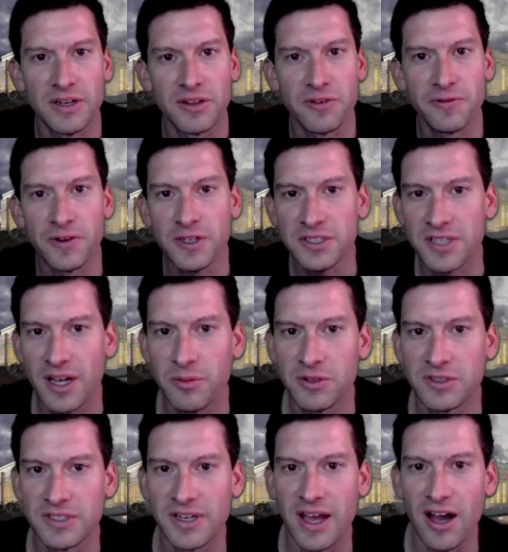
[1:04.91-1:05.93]
The first time
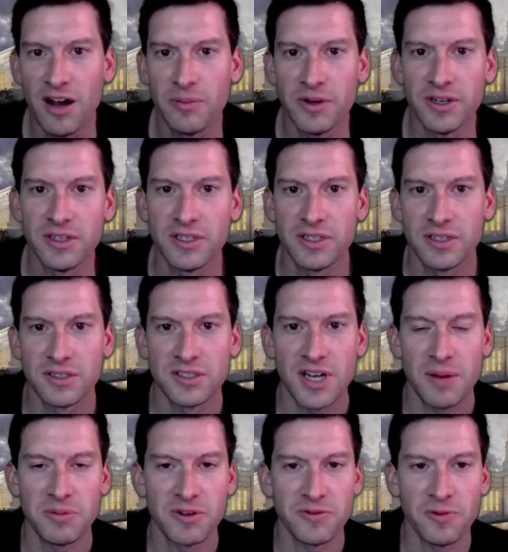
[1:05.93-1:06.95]
was in Alma,
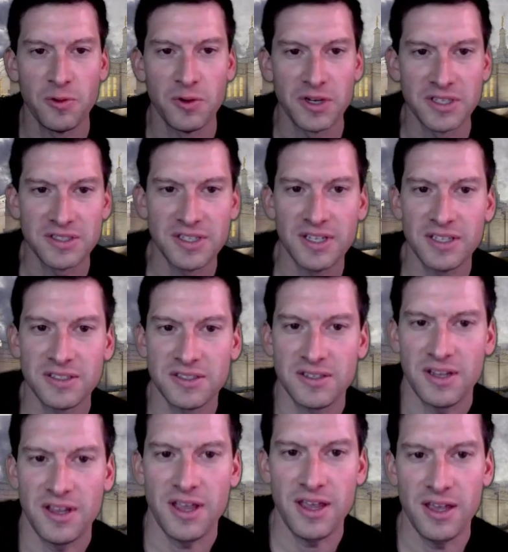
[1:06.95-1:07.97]
chapter 46,
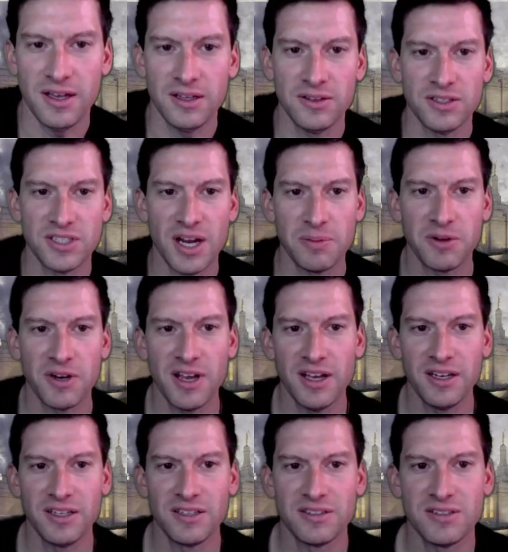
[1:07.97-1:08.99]
and the chapter
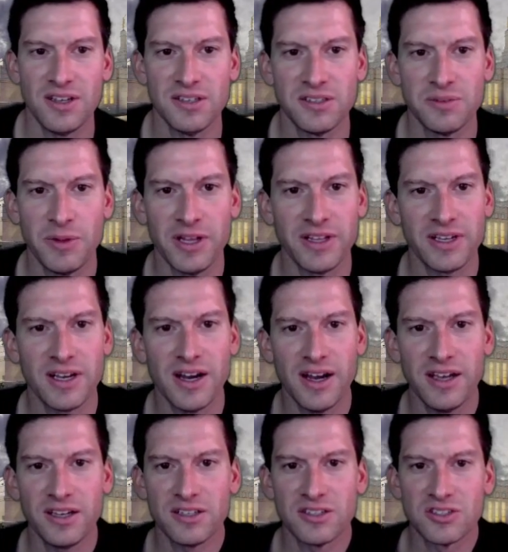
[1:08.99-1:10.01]
heading says,
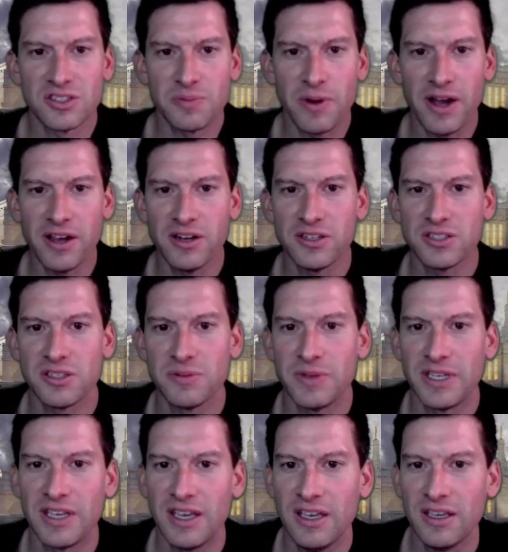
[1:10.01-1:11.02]
Amalickiah conspires to be
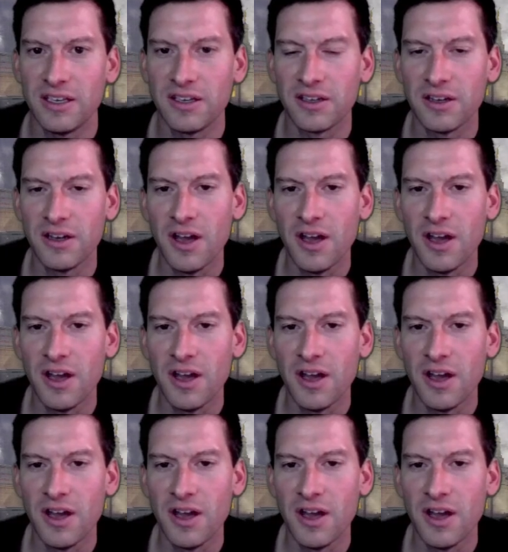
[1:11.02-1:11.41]
king.